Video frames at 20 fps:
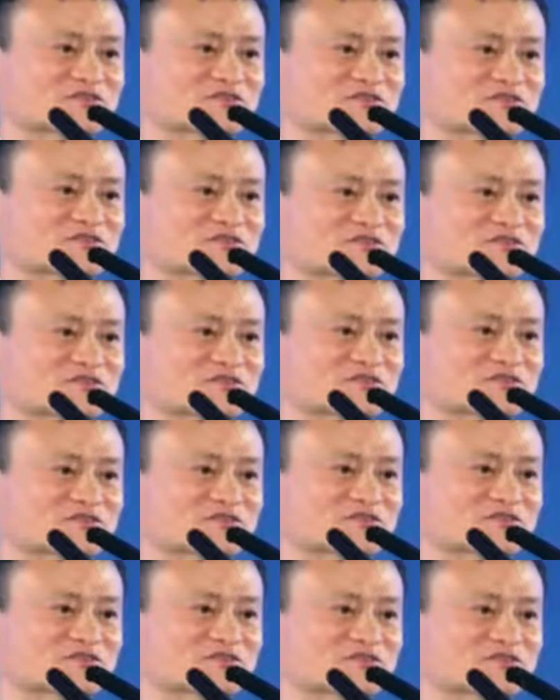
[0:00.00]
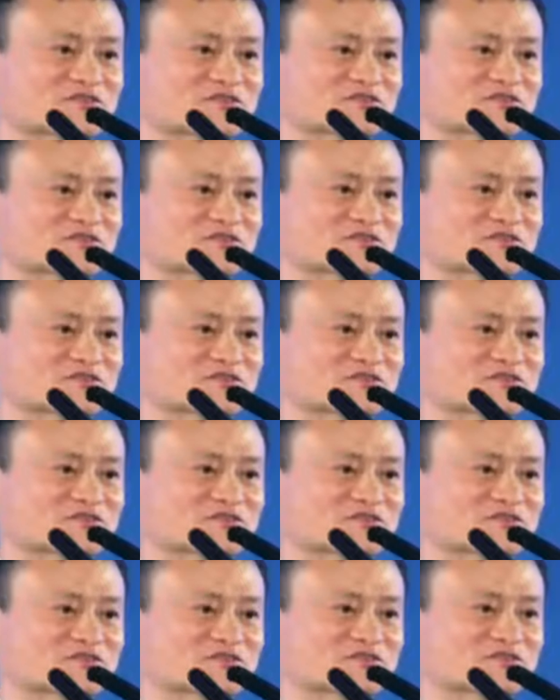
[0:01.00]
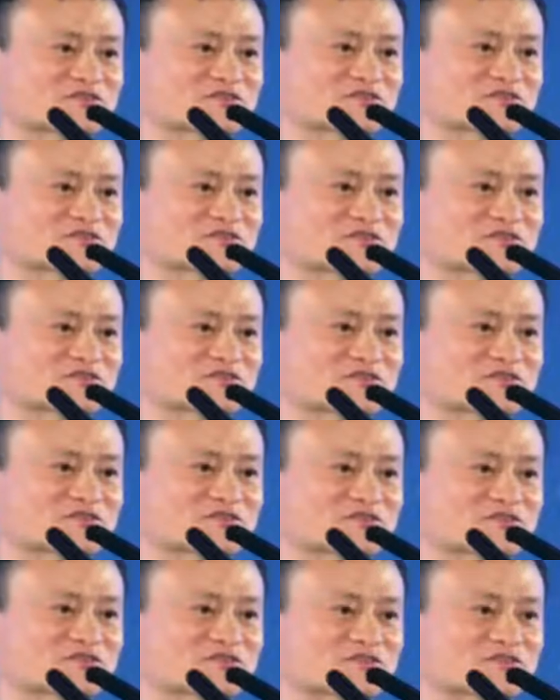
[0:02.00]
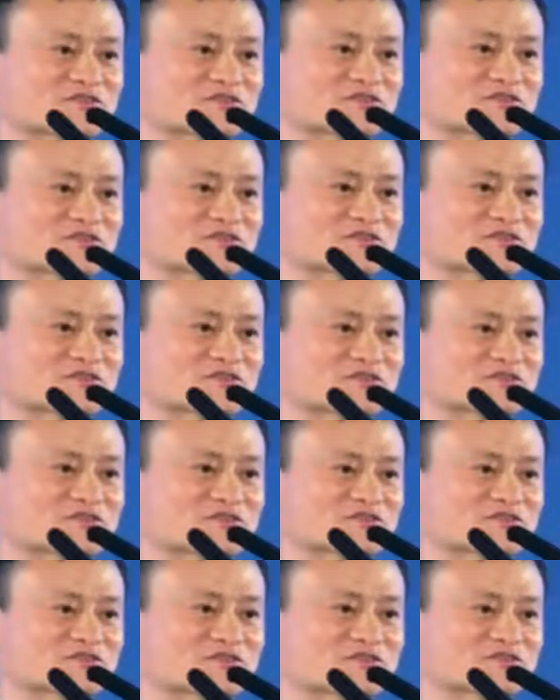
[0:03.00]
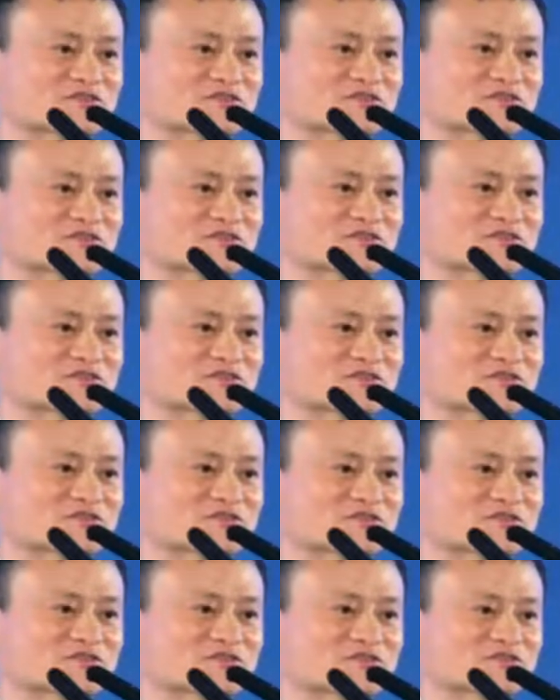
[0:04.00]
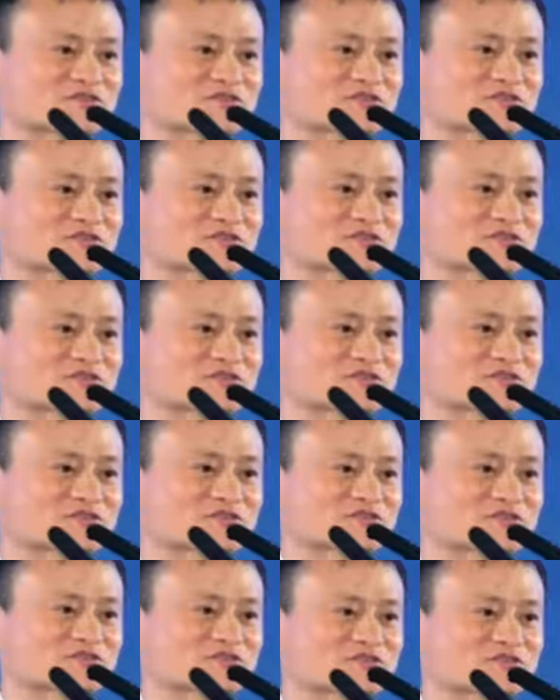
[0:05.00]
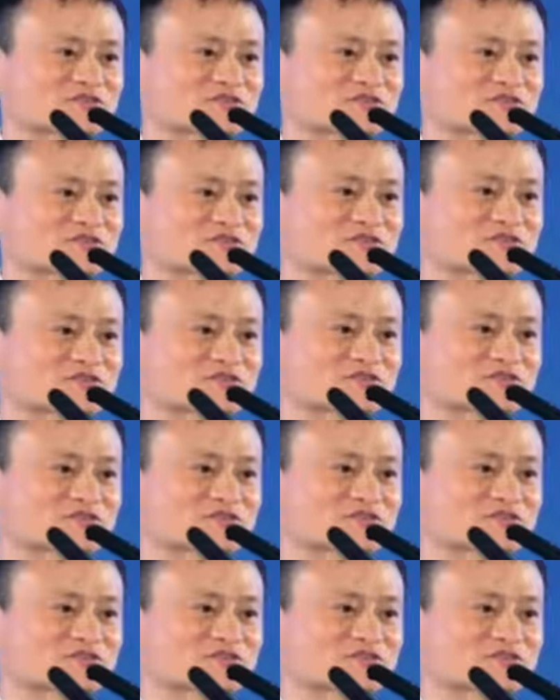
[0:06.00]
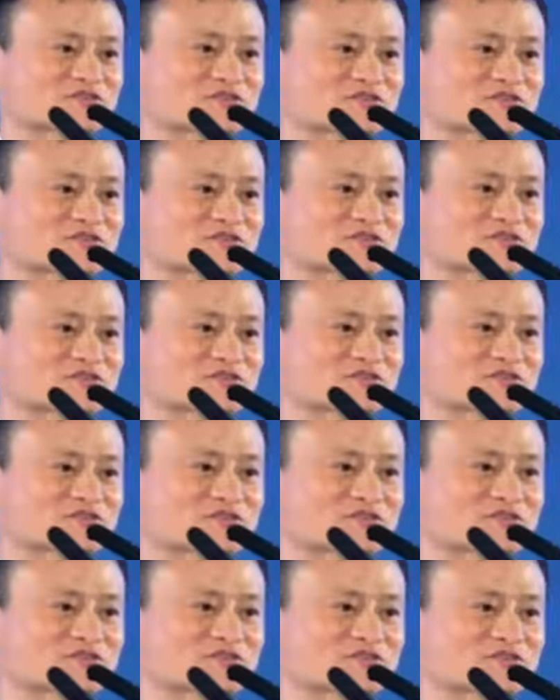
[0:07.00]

The person shown says nothing.